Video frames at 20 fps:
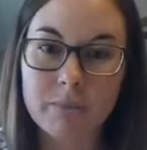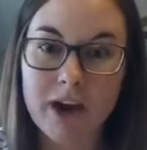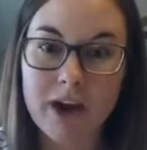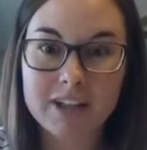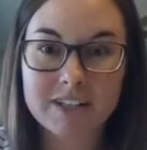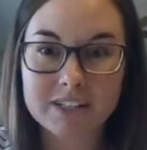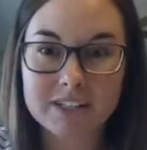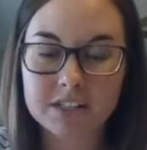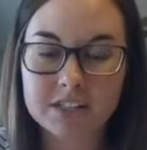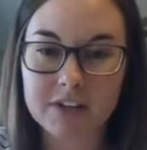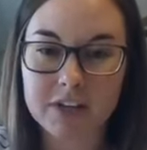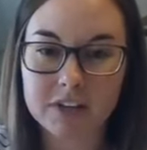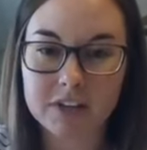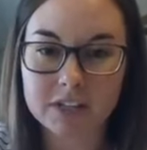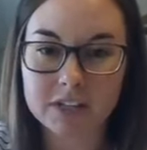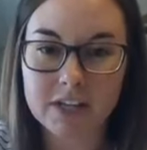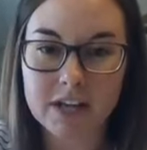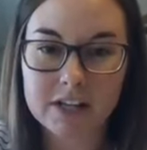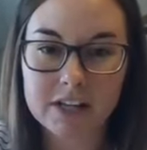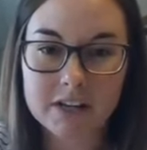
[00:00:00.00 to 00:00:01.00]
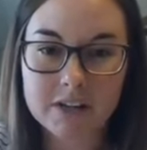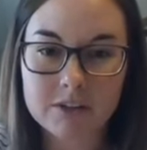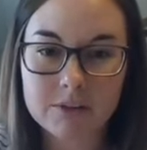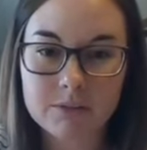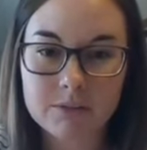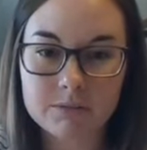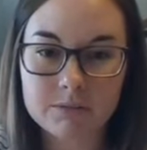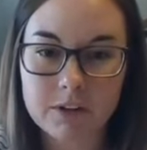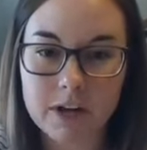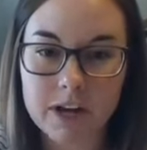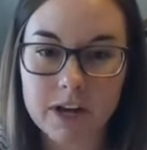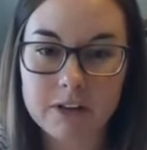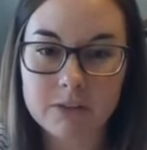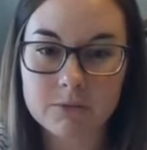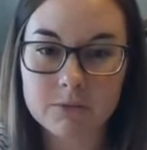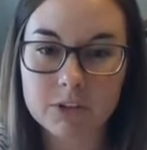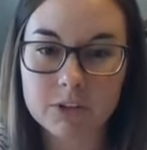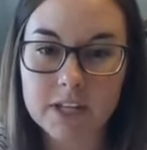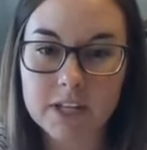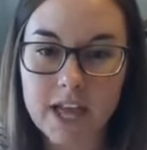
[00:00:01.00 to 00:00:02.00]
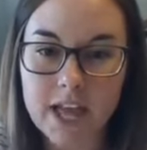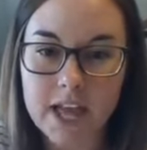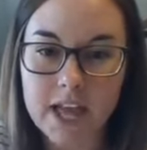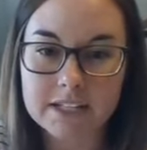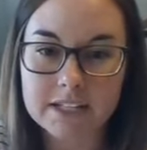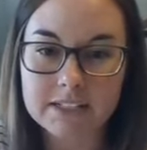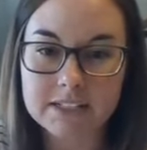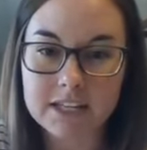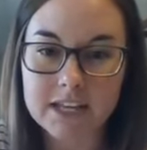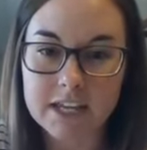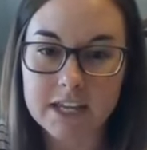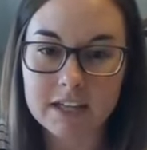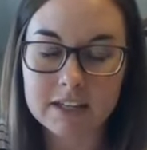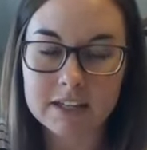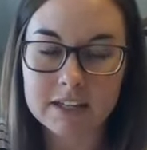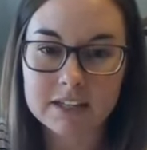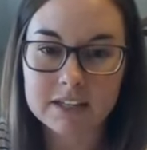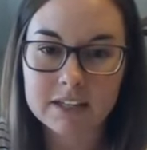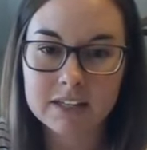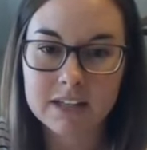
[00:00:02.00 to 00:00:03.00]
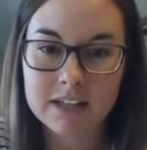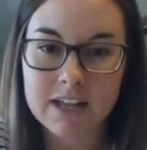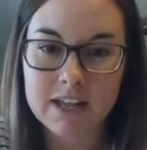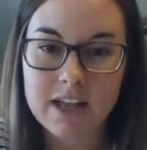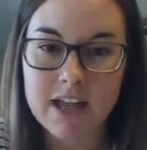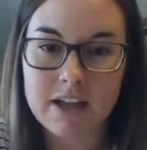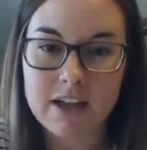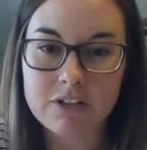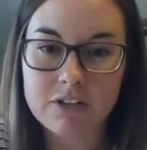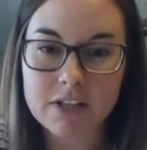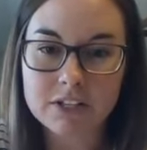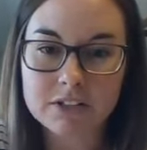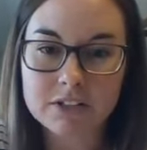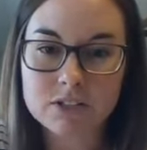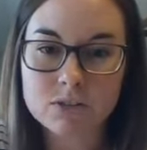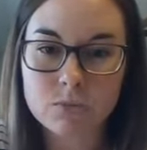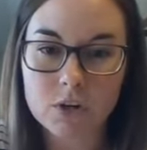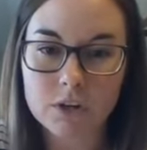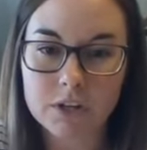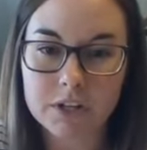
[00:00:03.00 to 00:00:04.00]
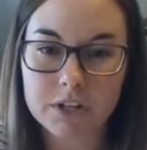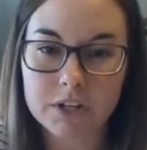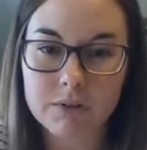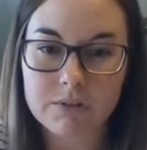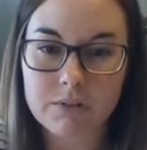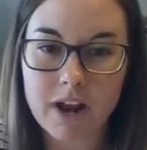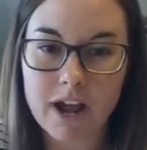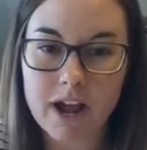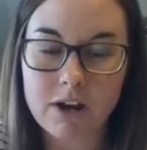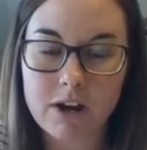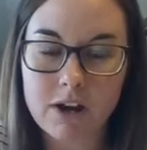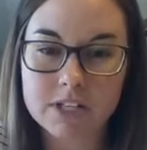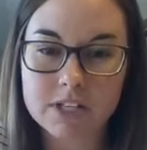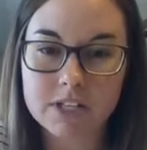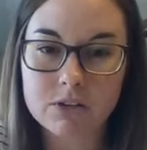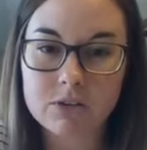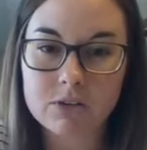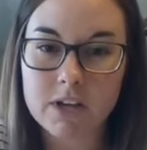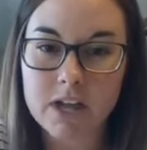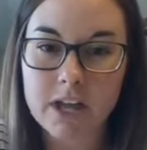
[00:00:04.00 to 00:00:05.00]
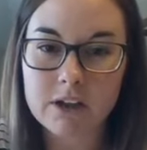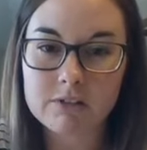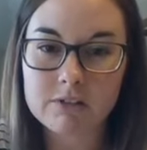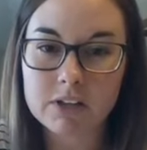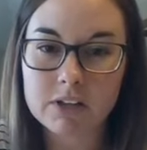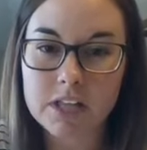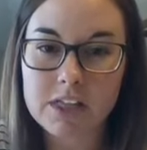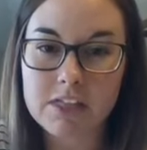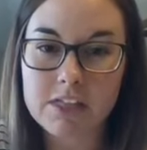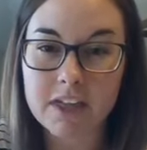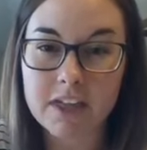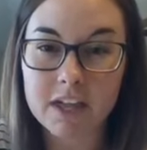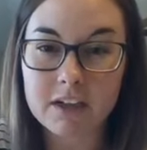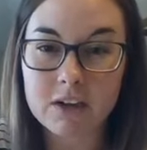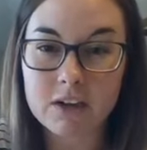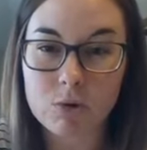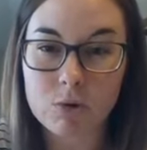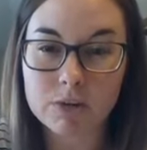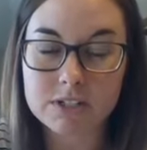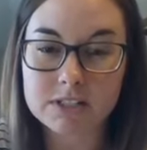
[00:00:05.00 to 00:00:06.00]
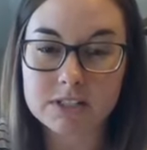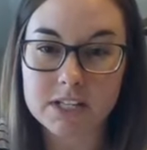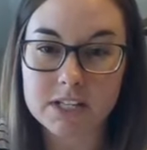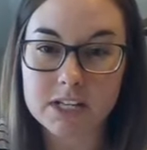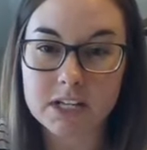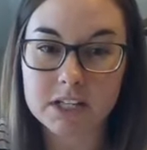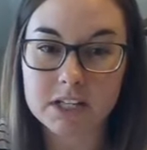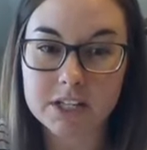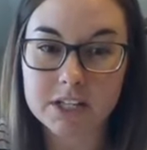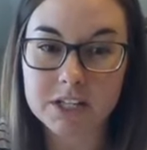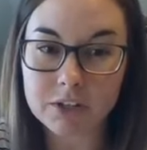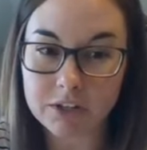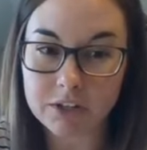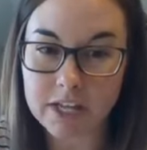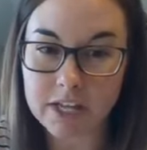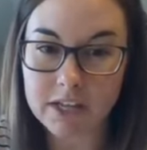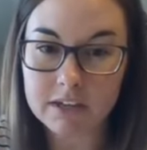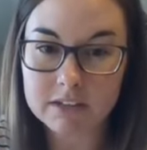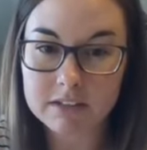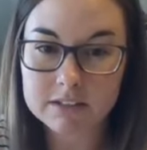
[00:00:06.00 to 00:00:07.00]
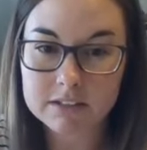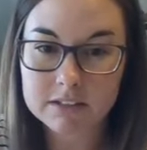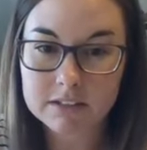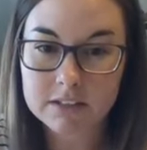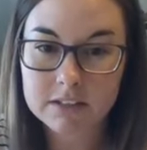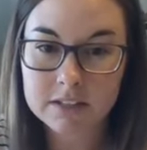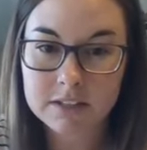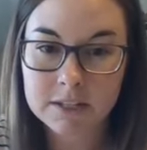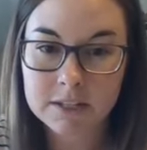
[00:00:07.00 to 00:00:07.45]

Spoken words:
your mind is feeling like, right? Really hazy, everything's swirling around, and you can't really think or see clearly.